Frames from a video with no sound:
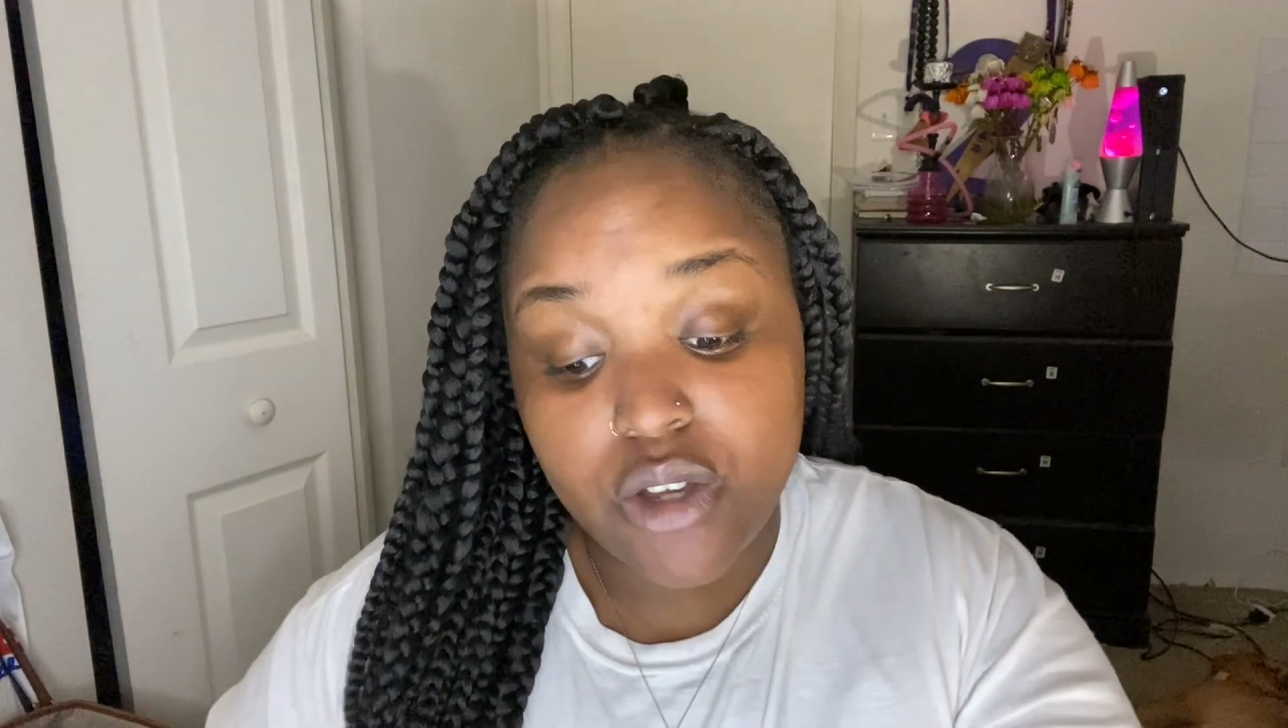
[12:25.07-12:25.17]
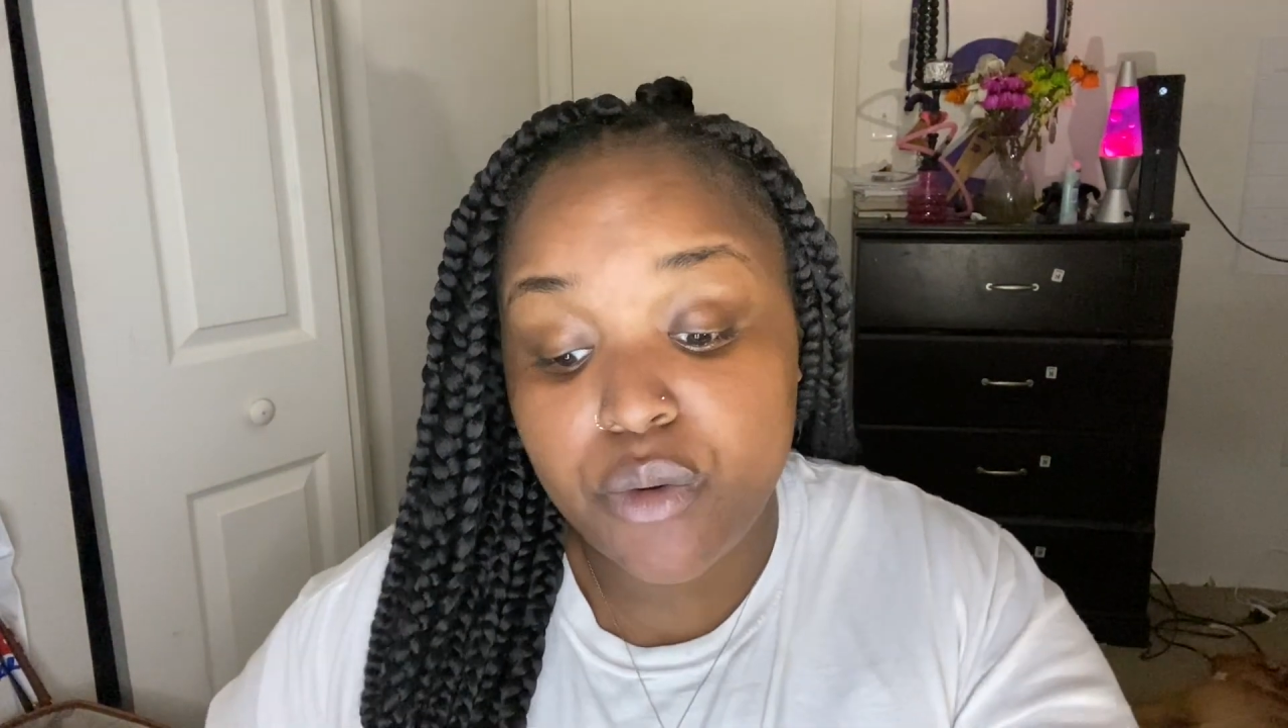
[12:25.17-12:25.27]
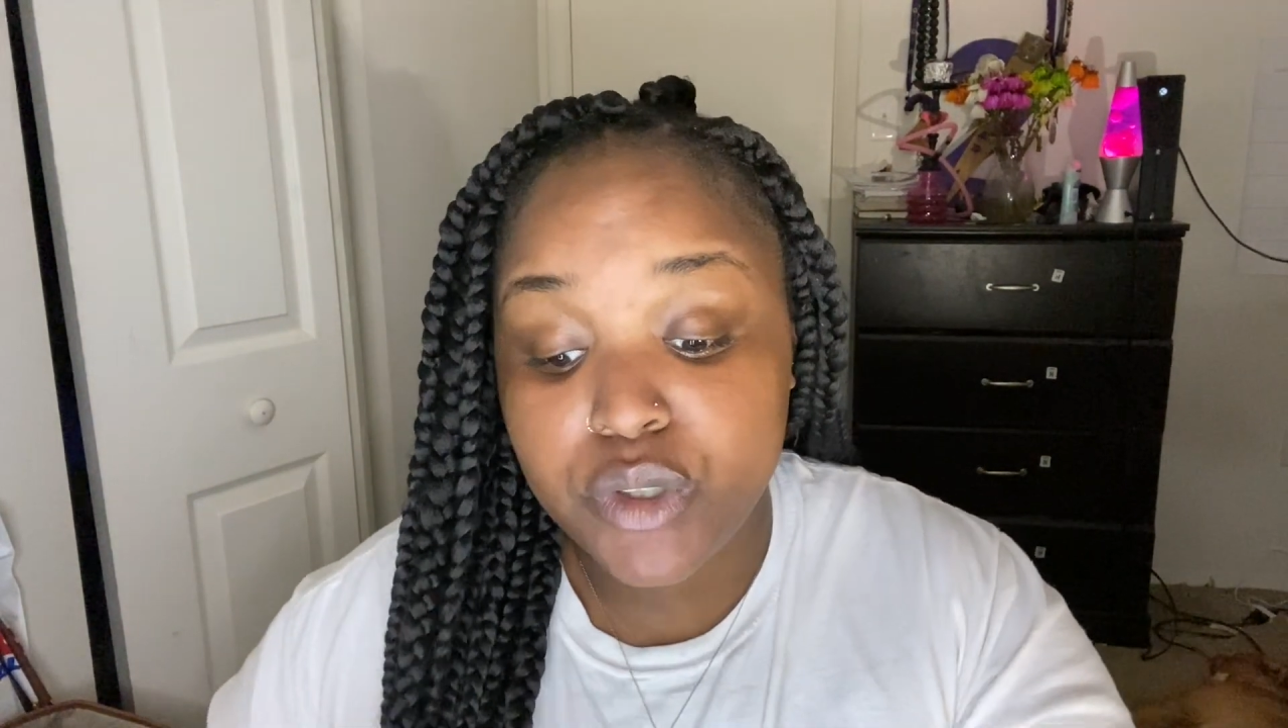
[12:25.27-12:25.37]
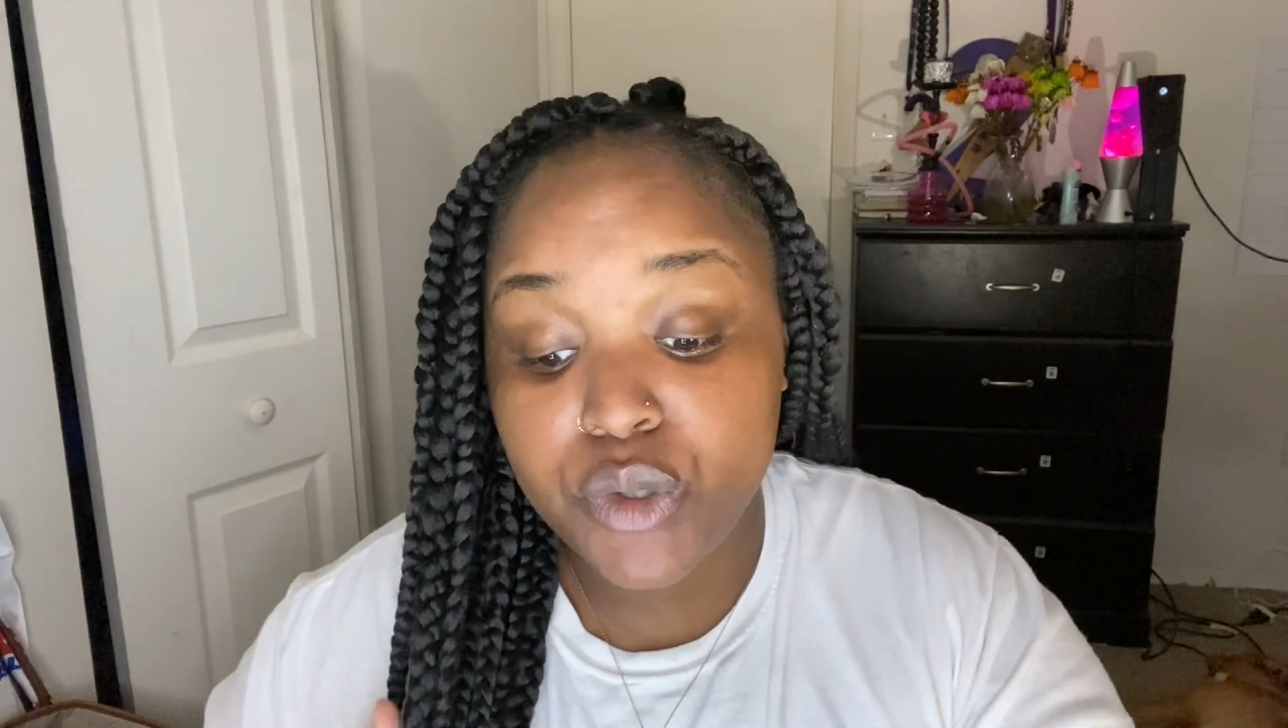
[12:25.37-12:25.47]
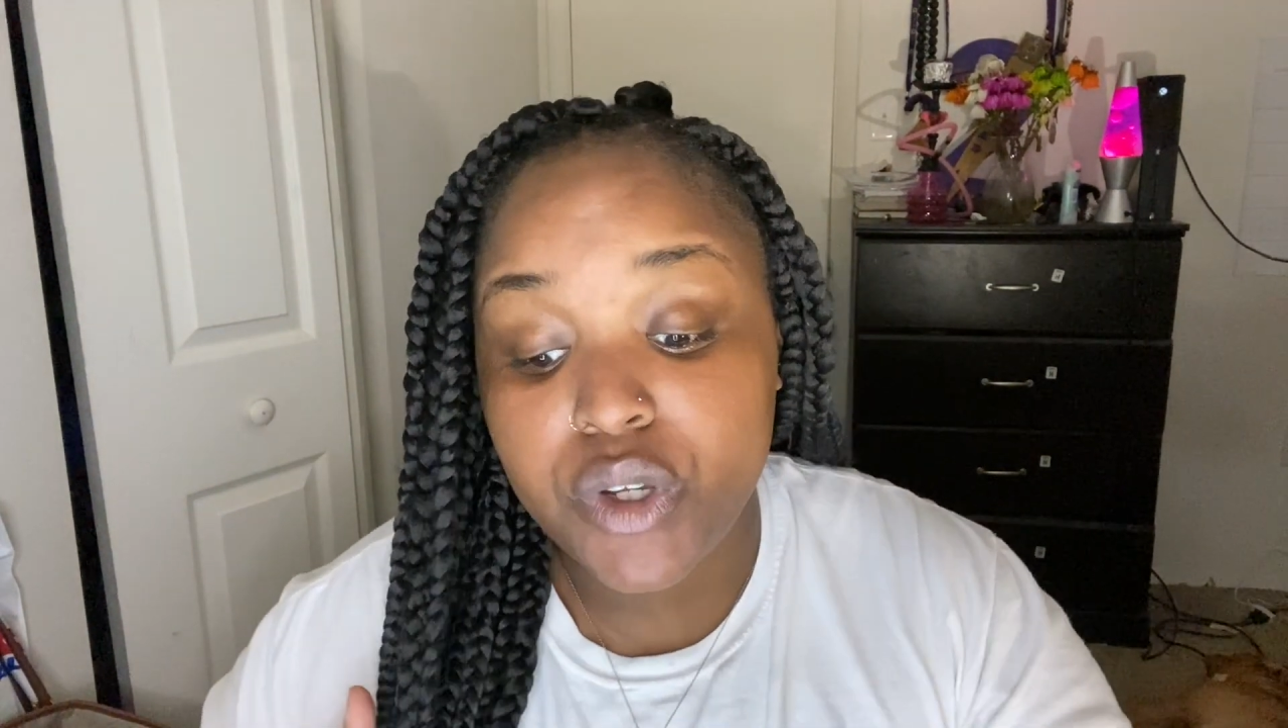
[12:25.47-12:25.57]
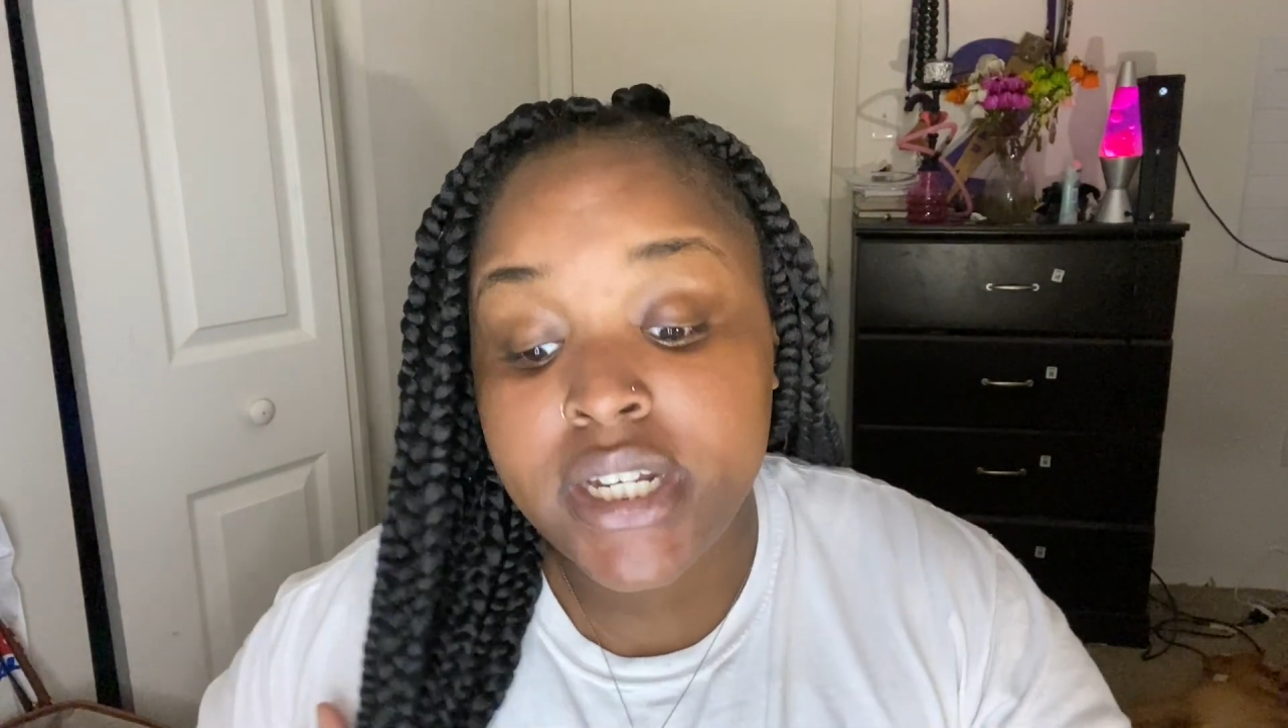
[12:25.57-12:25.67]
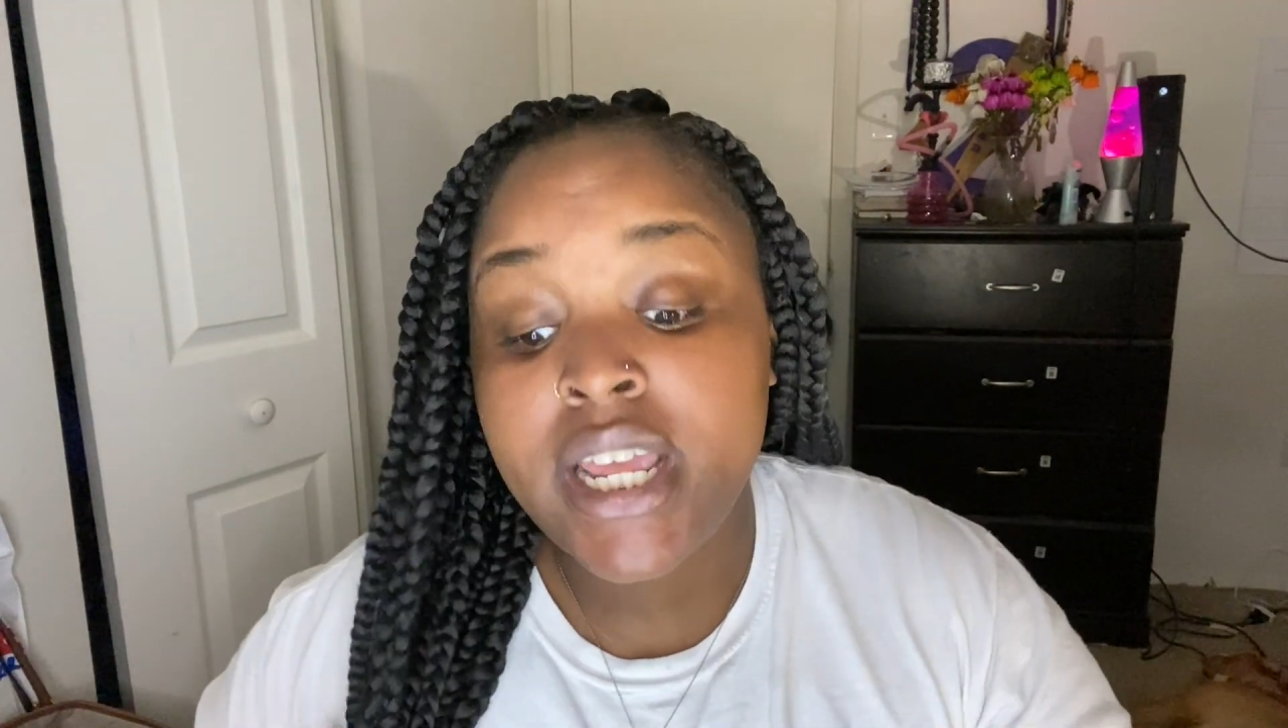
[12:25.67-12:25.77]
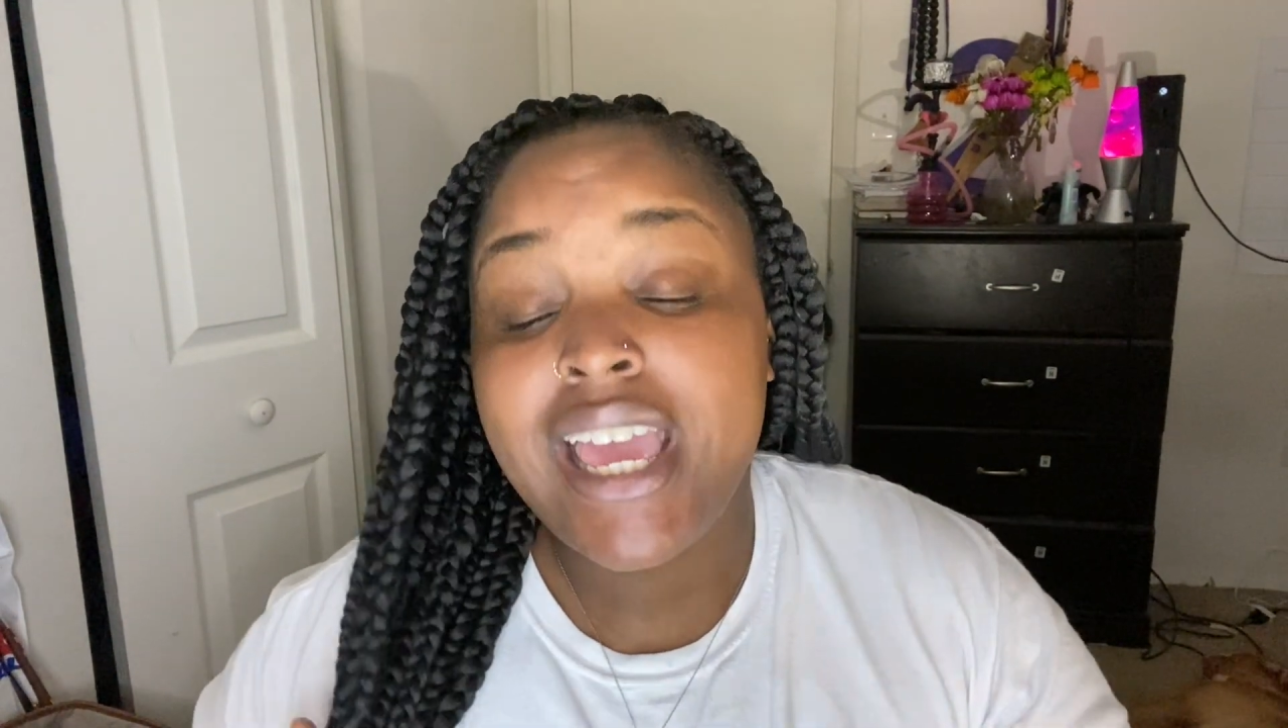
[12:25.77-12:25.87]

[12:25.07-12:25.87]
going on,